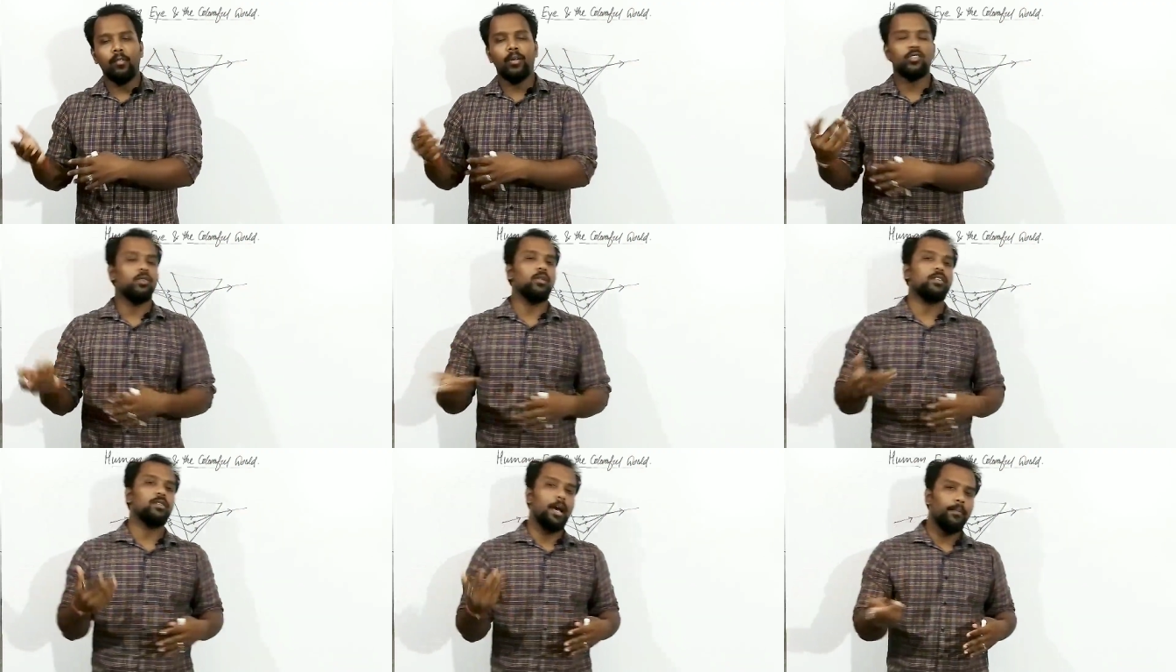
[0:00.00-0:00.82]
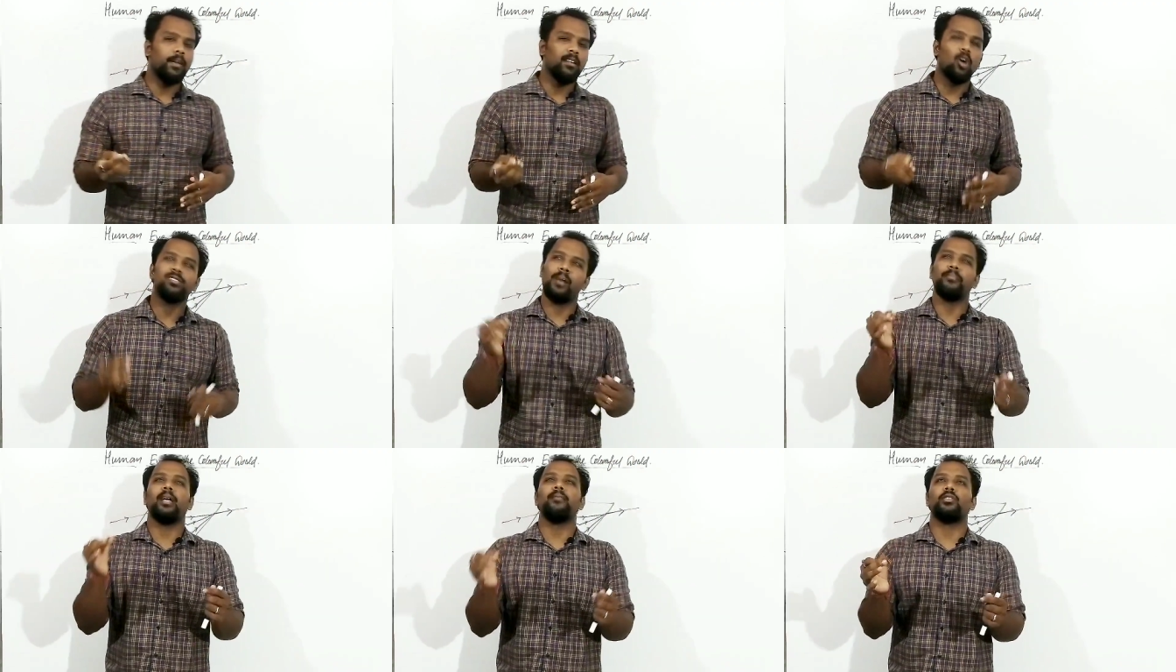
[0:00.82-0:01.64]
What is going to actually happen? Or
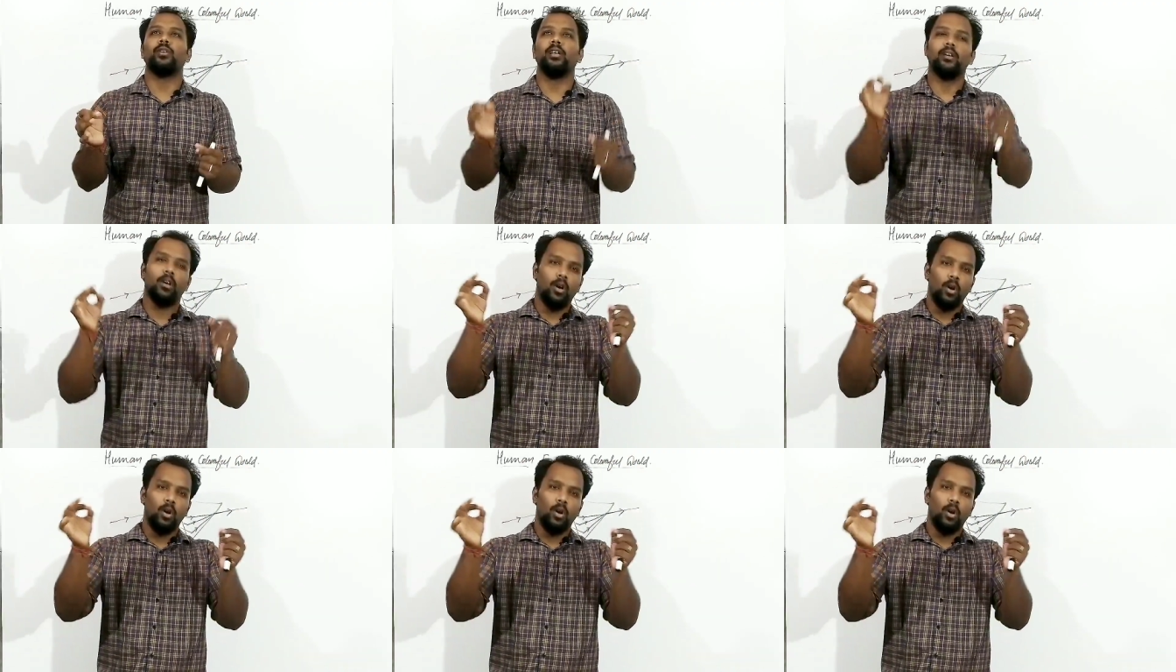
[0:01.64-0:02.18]
sometime actually